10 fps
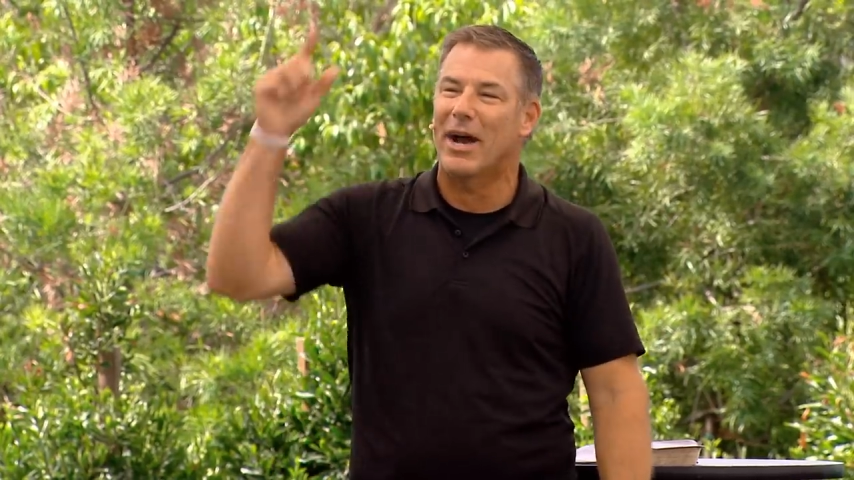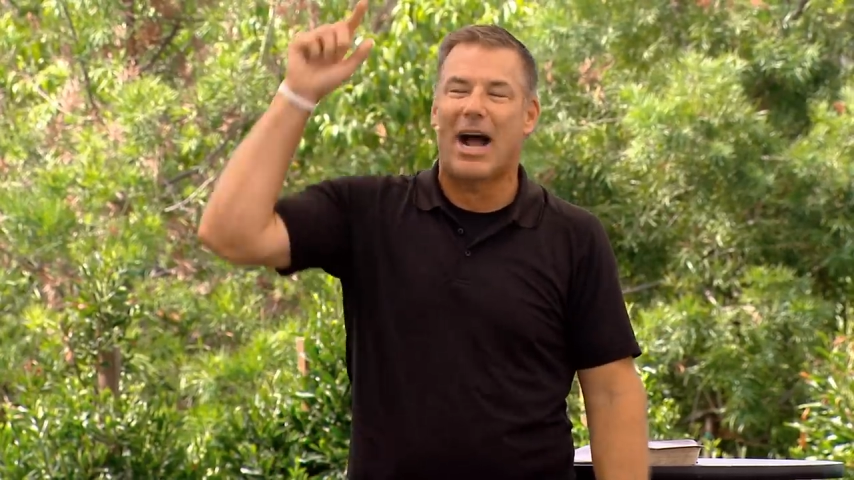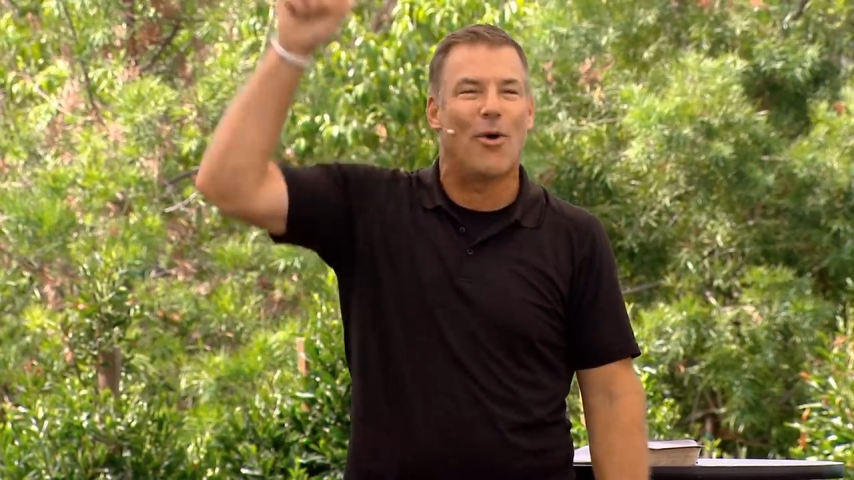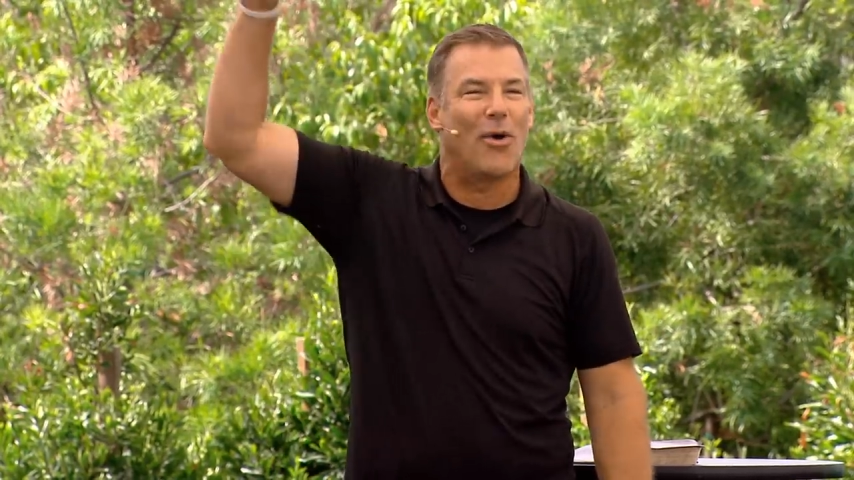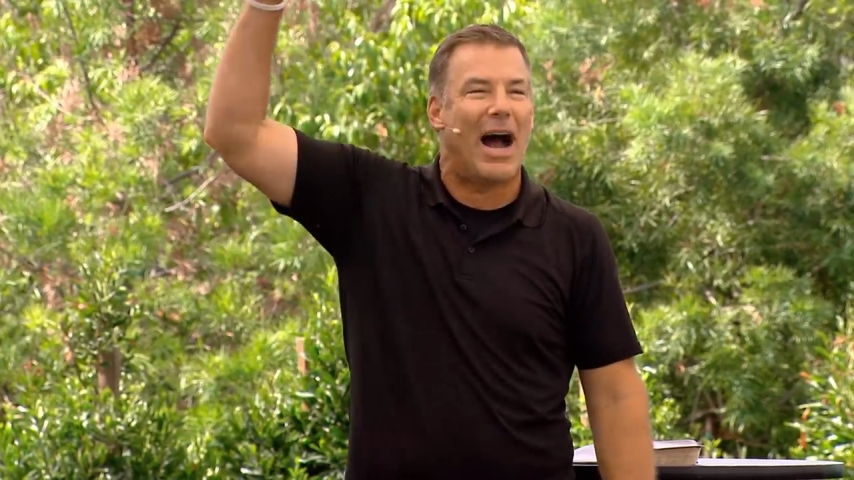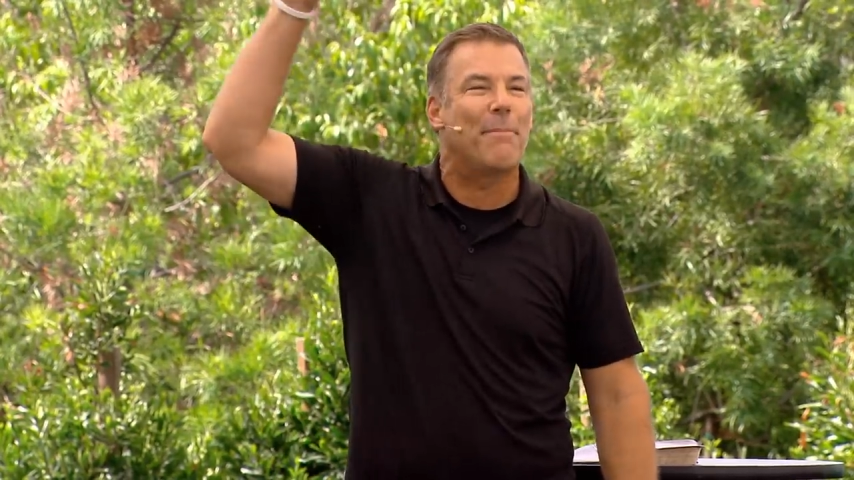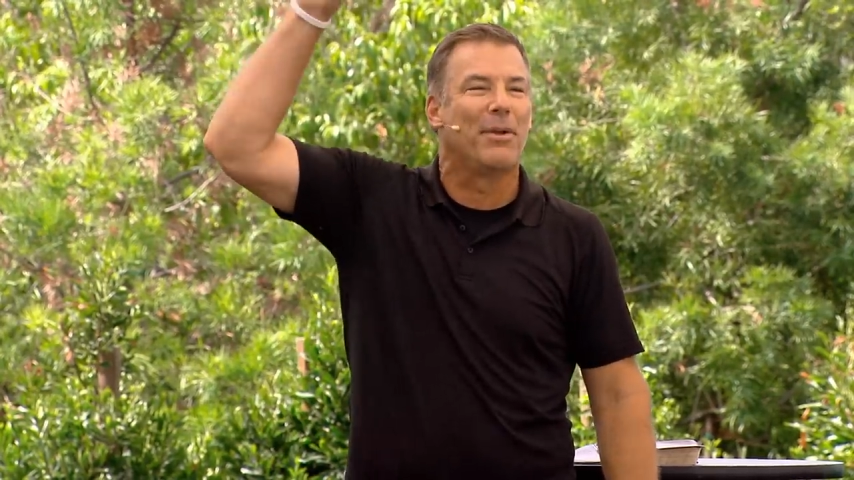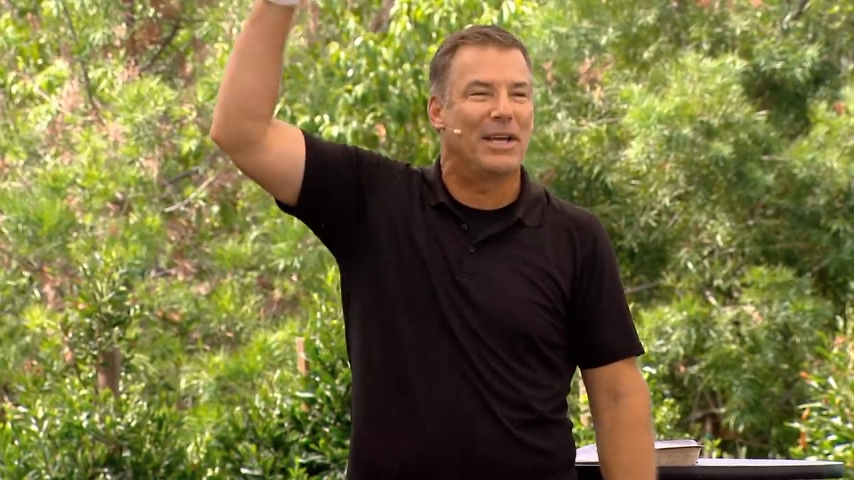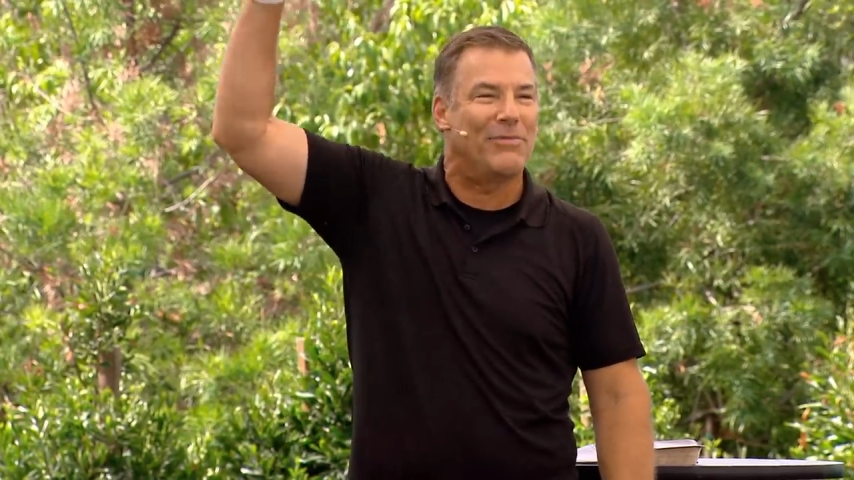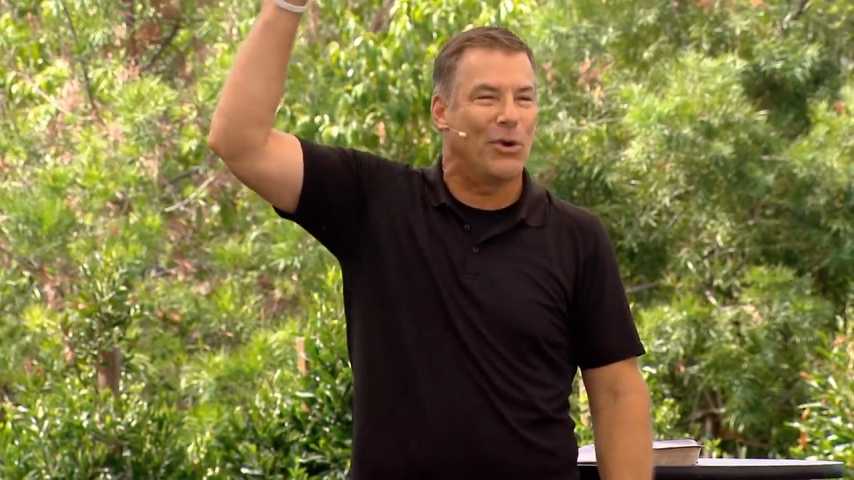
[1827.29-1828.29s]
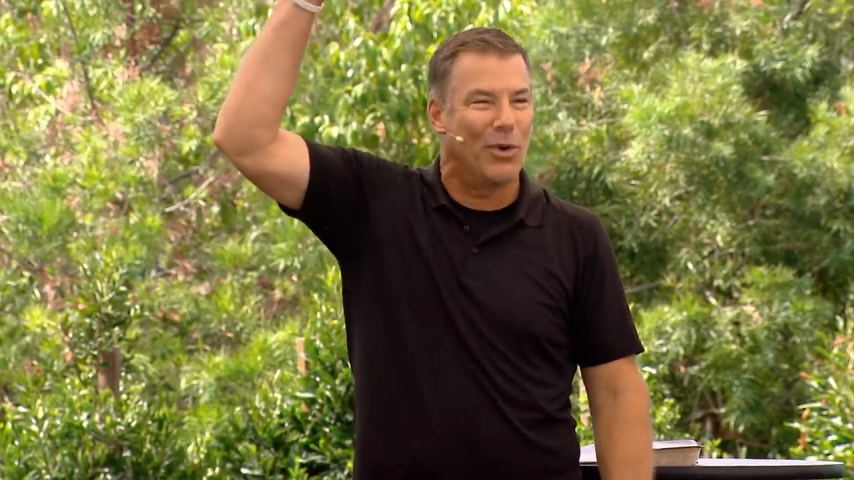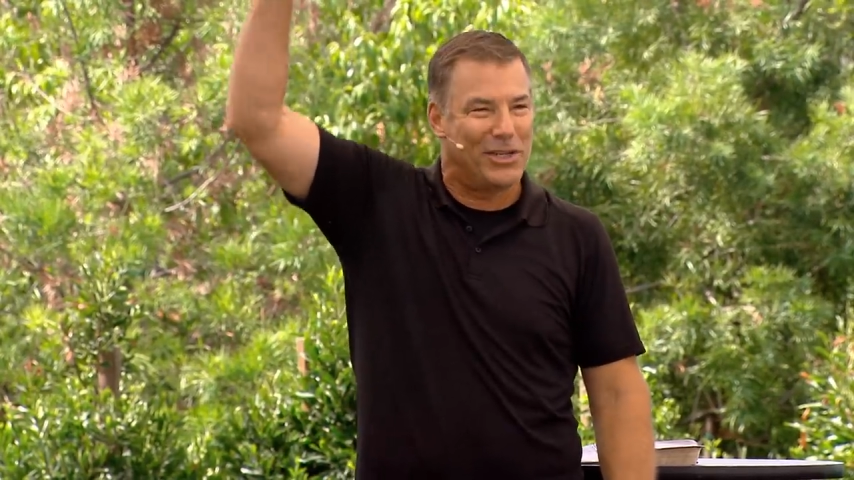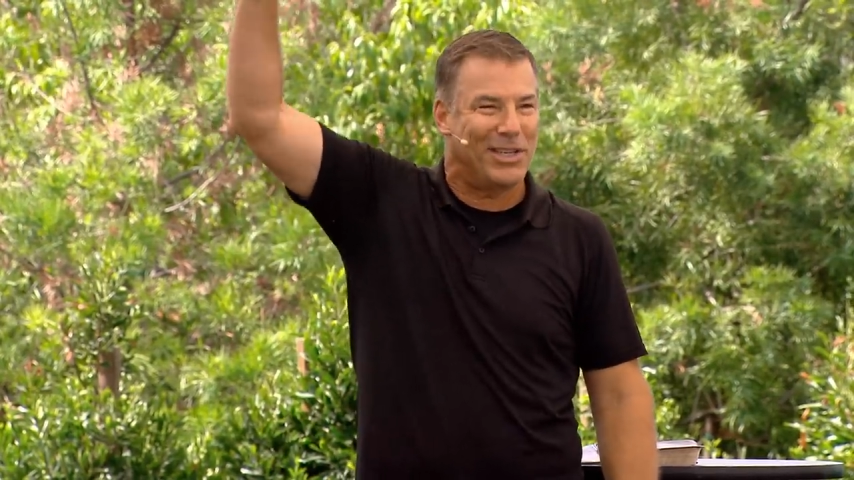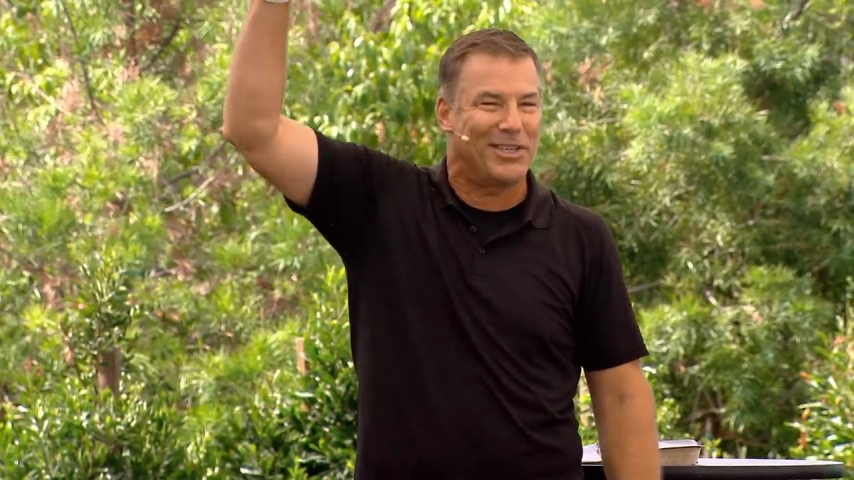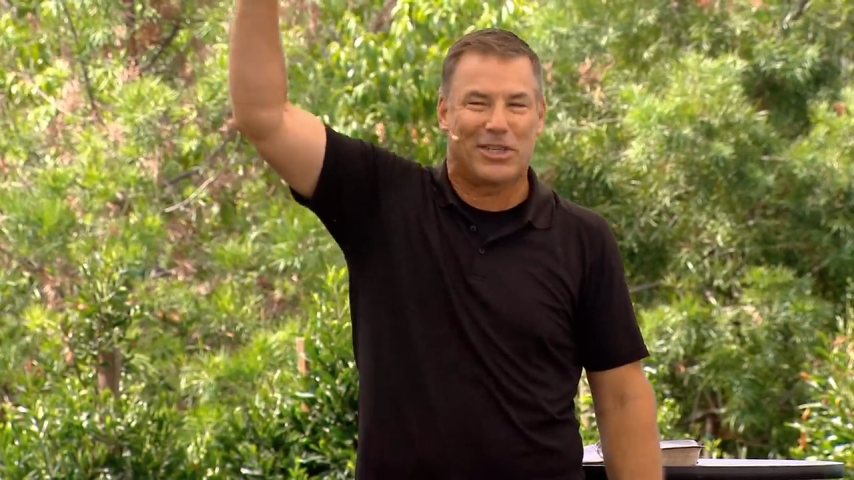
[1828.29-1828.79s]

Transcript: I, I believe that what Jesus